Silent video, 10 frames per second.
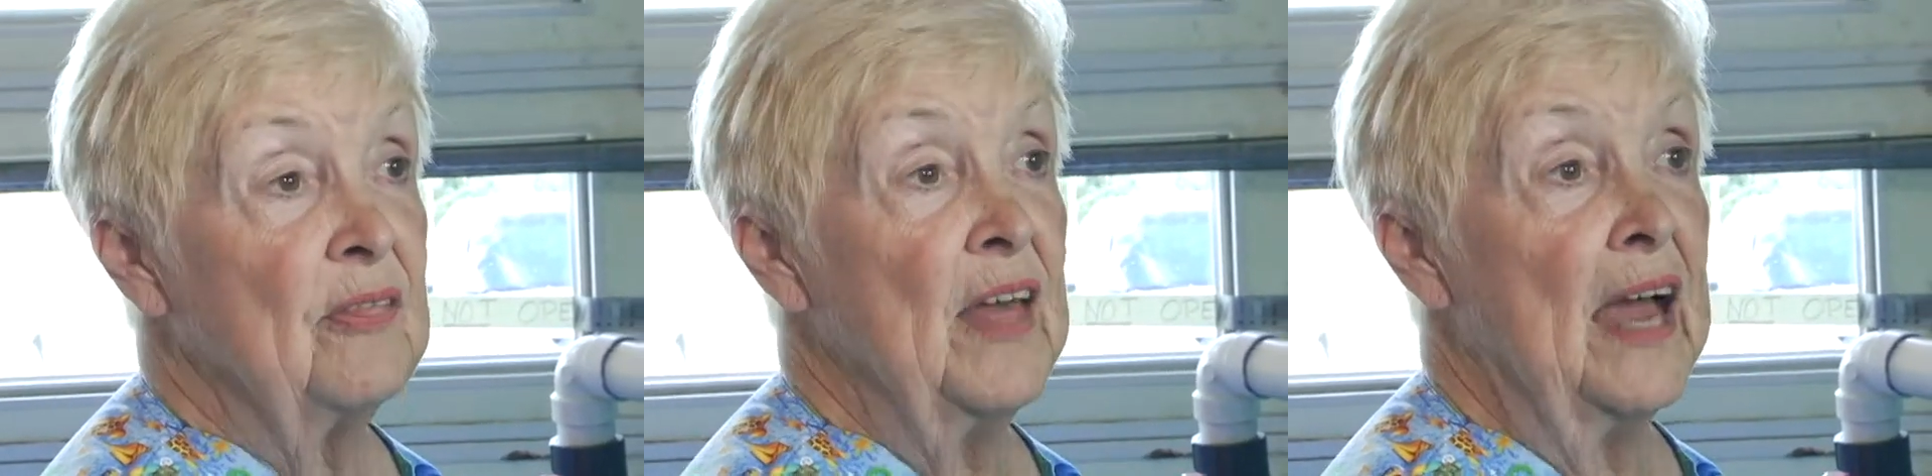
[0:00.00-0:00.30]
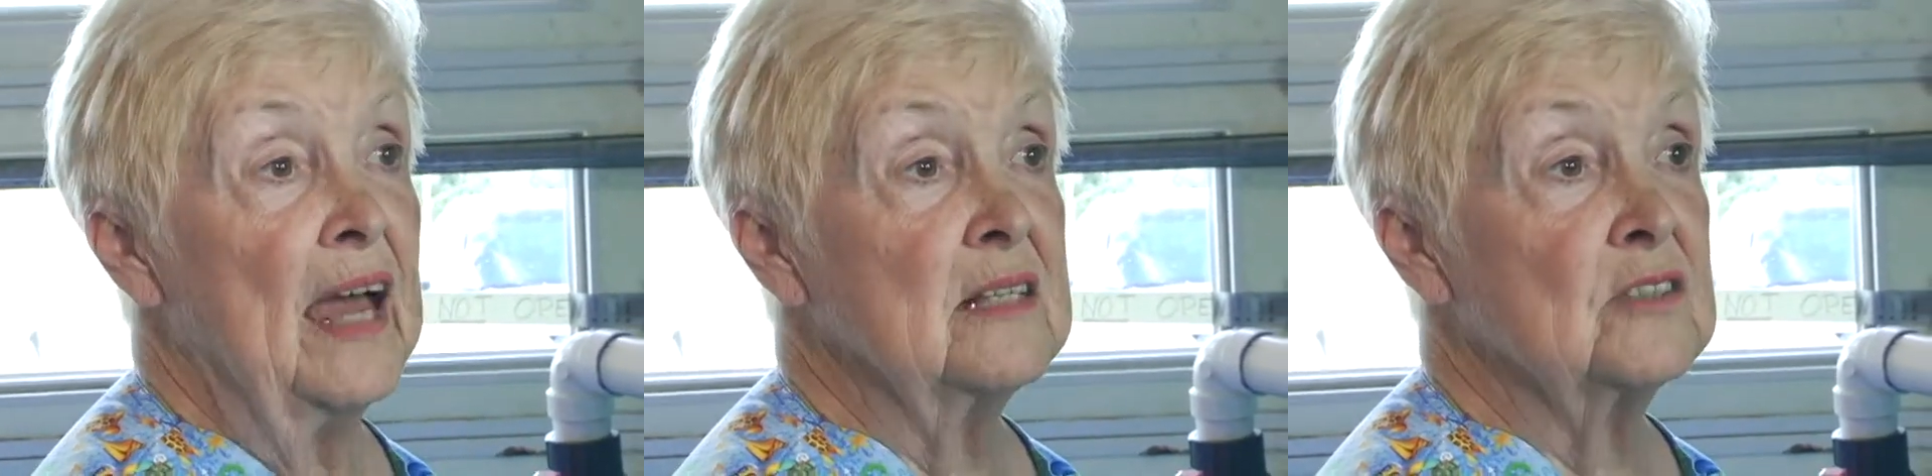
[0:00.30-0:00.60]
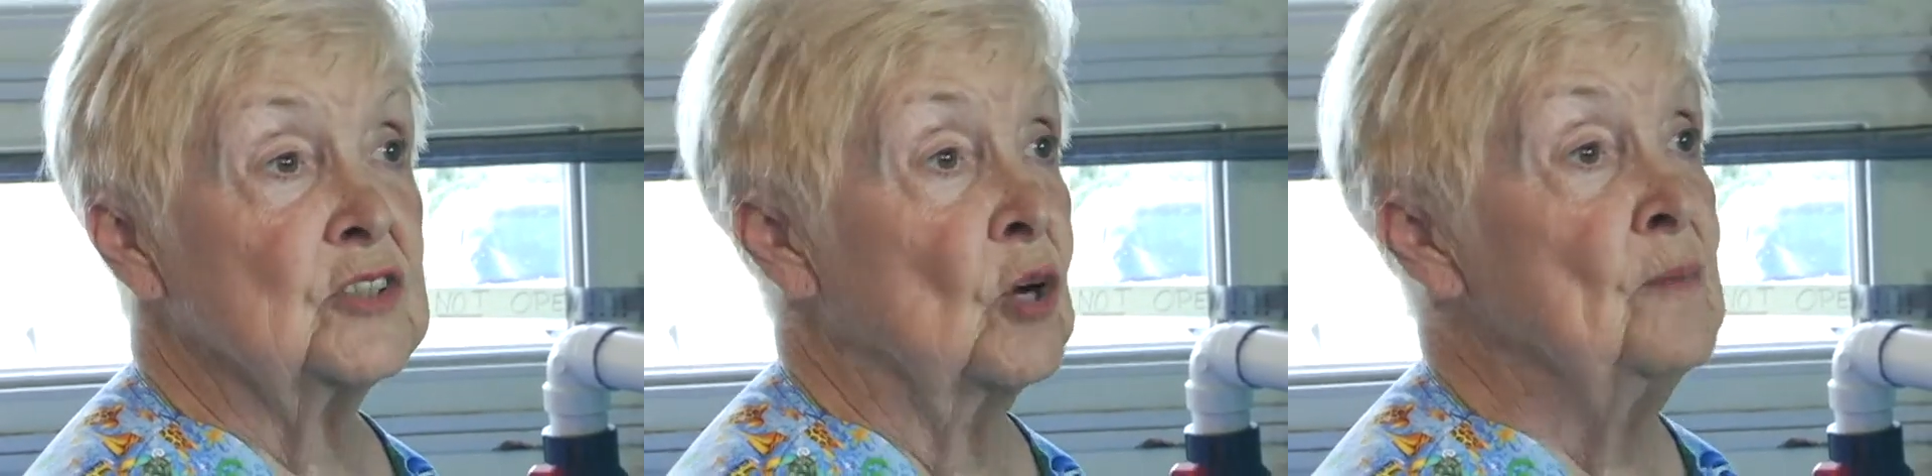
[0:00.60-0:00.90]
that
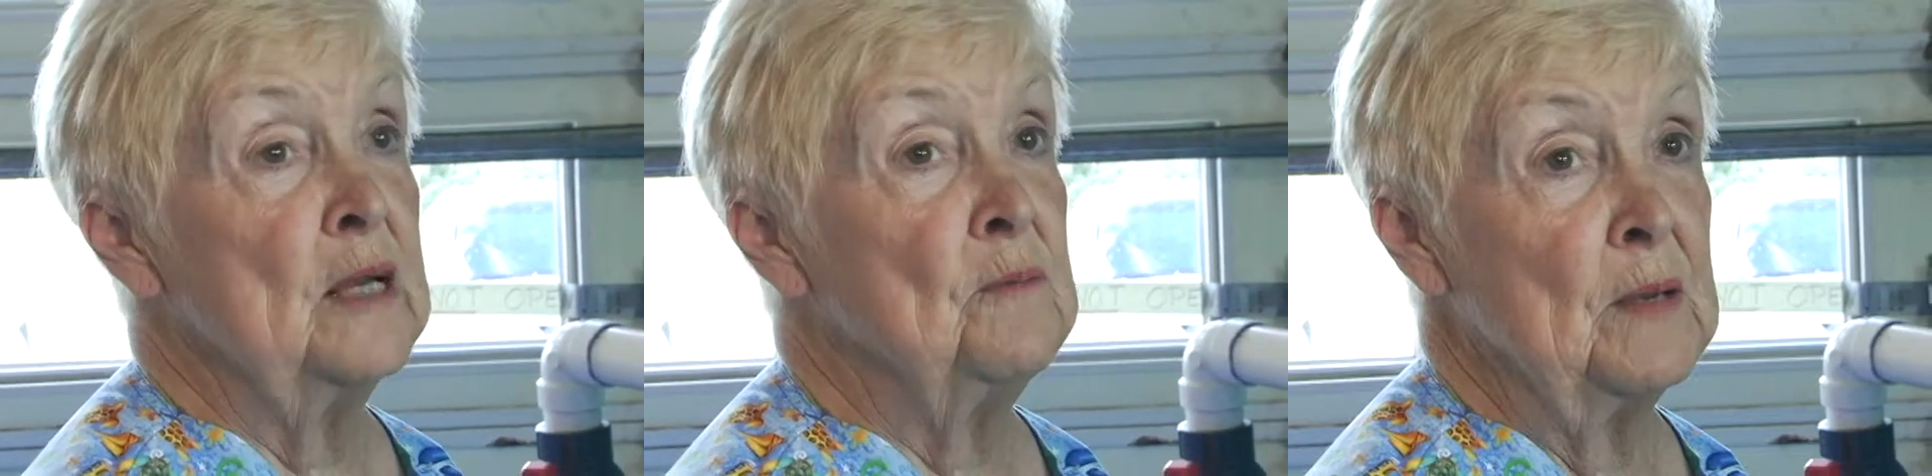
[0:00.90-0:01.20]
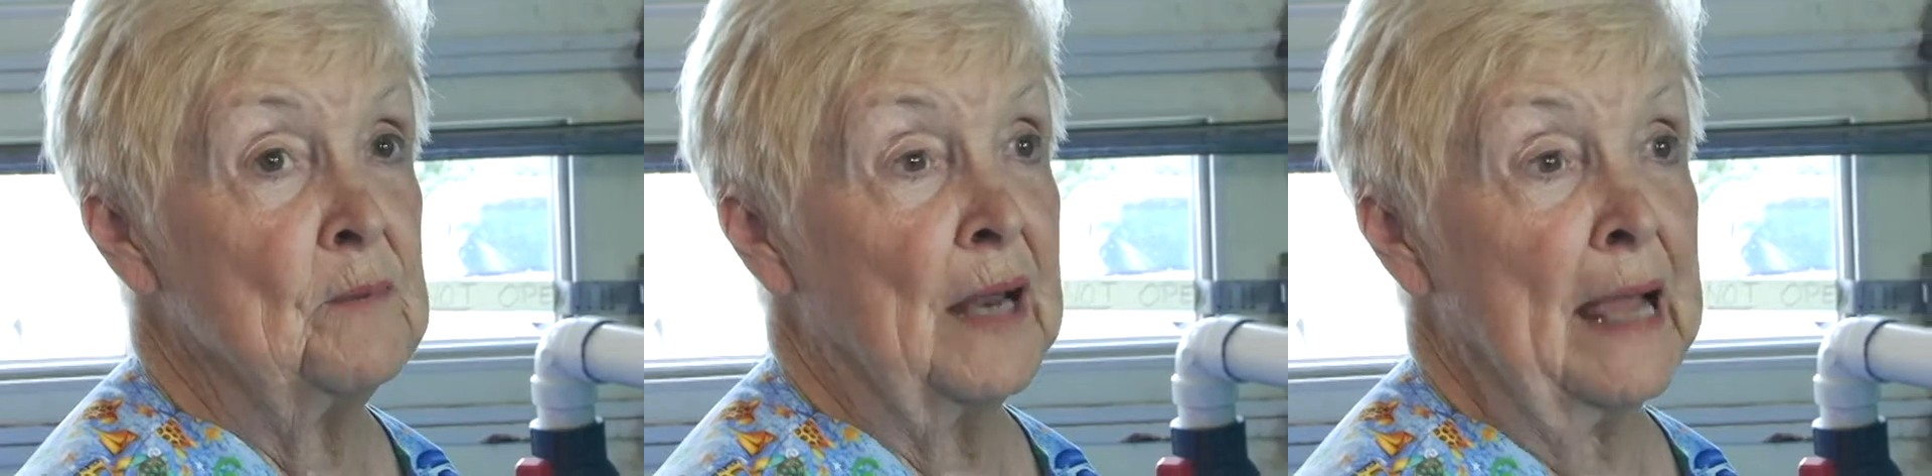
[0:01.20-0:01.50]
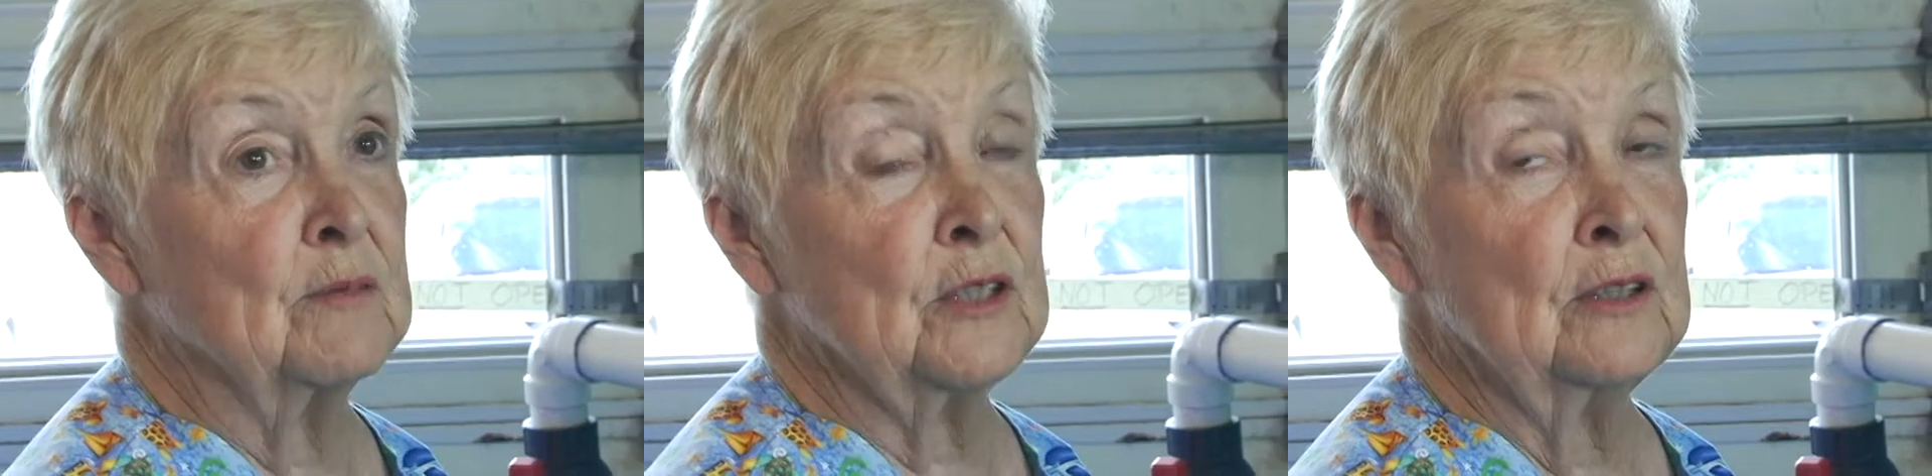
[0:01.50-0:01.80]
so many people
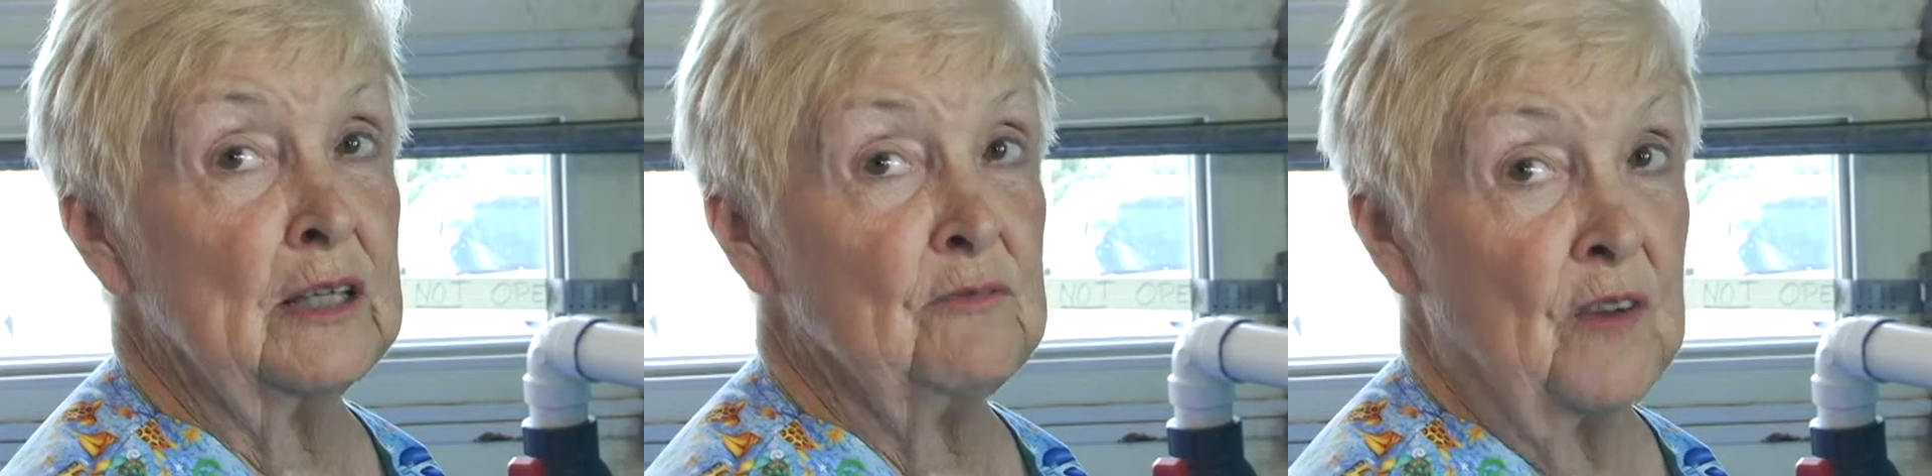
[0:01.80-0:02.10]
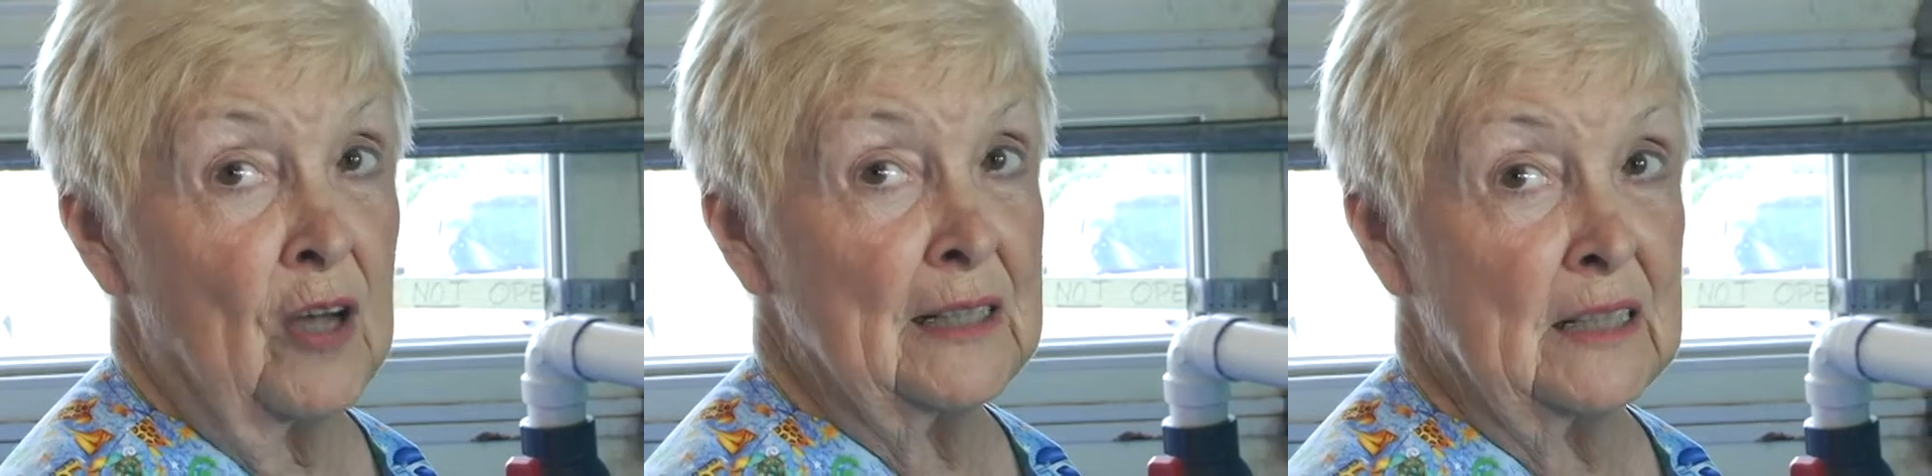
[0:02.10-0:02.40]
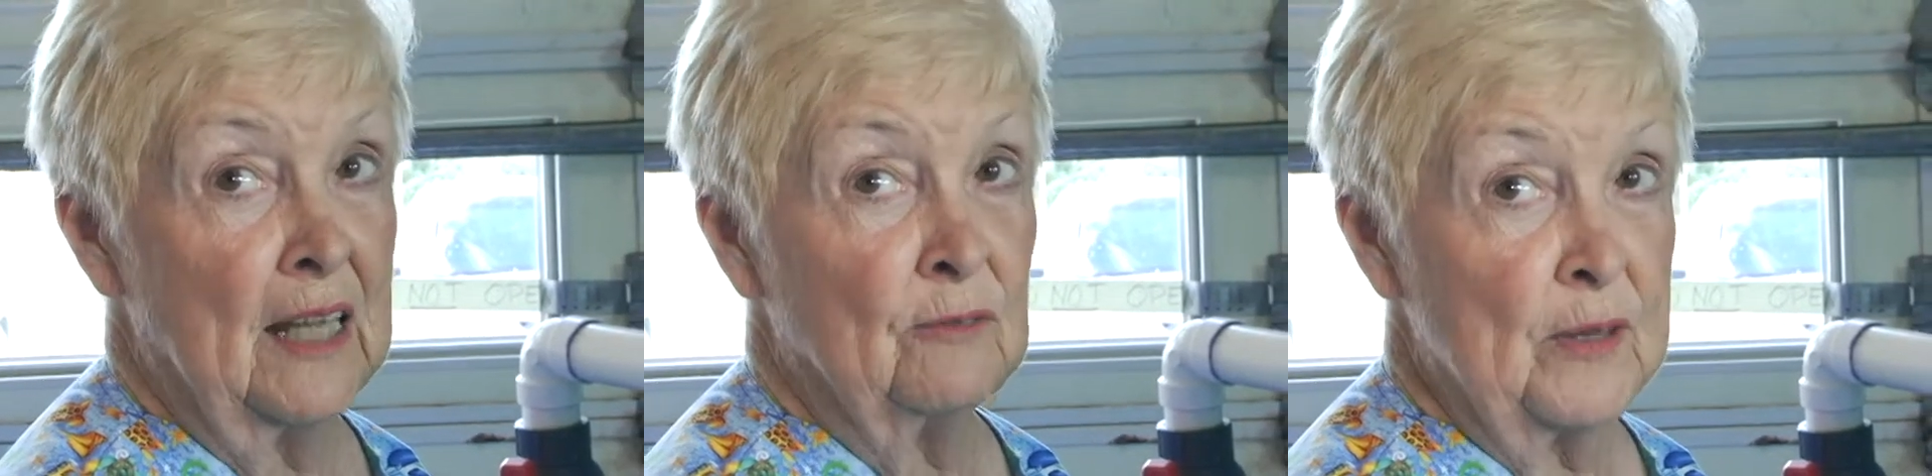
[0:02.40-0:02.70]
absolutely fall
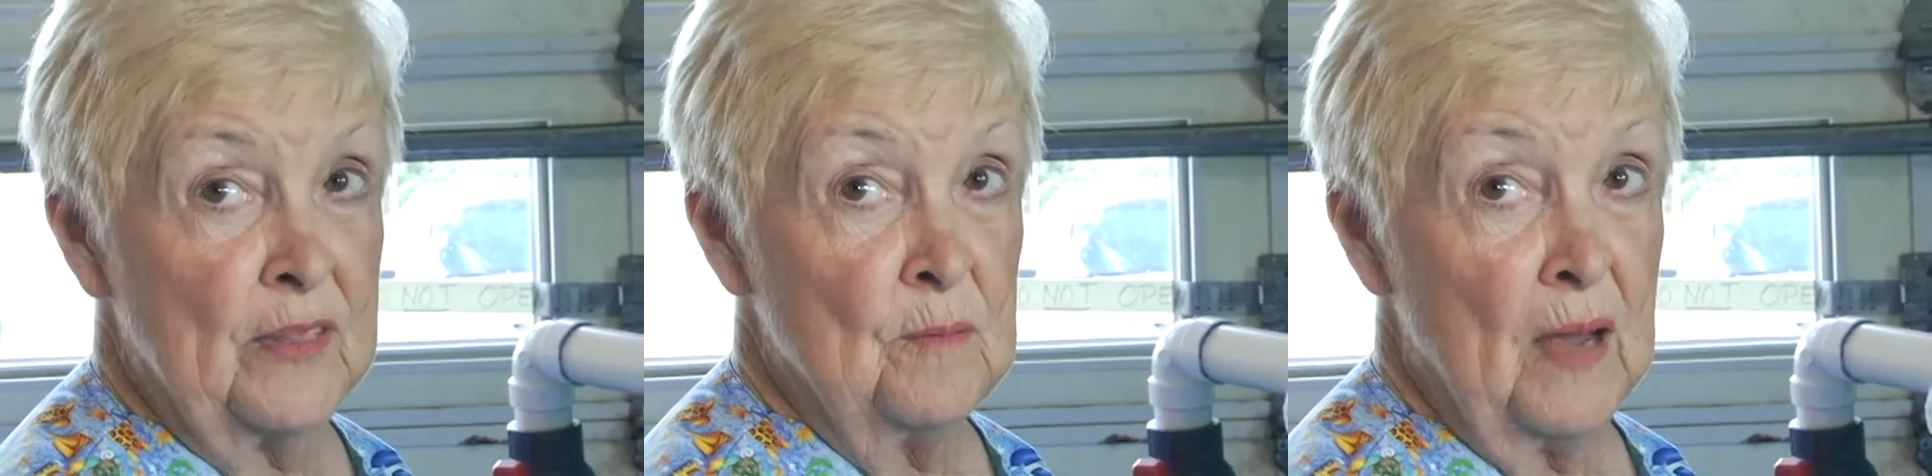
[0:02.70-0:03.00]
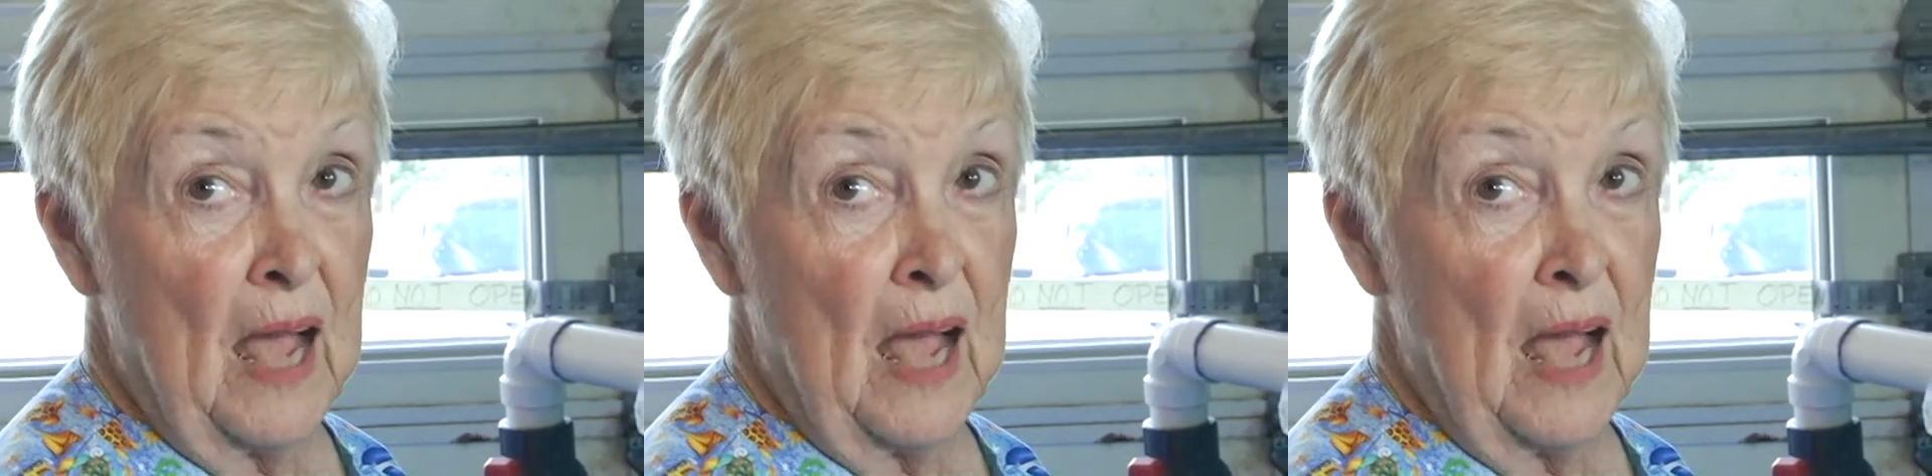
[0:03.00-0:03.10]
in love with them.